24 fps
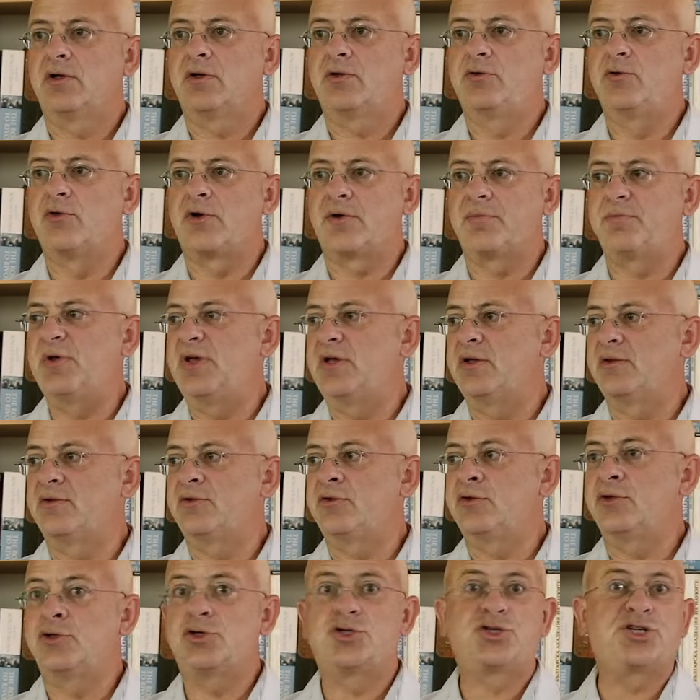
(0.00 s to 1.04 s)

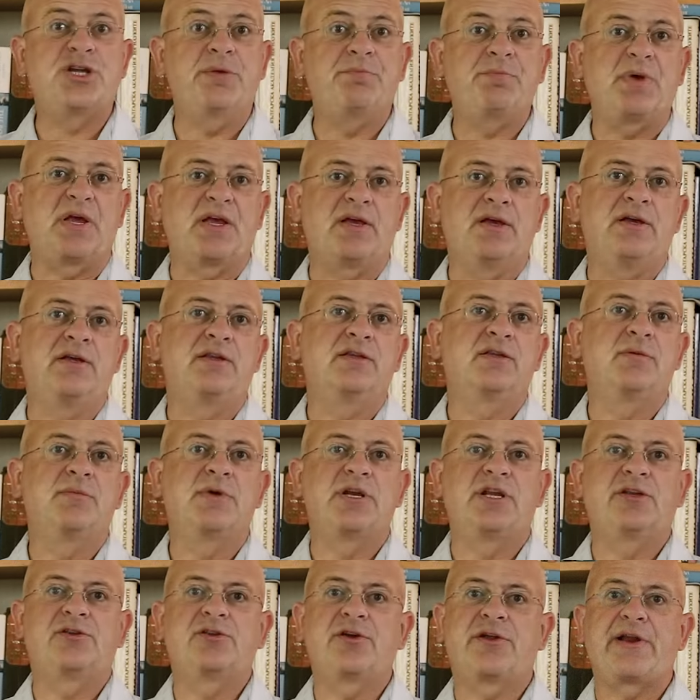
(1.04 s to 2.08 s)
European shipping in the
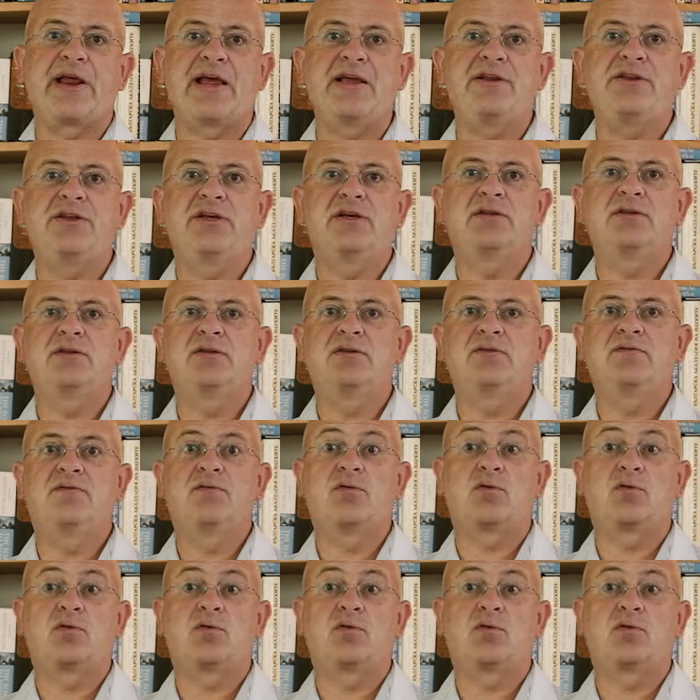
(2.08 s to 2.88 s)
Mediterranean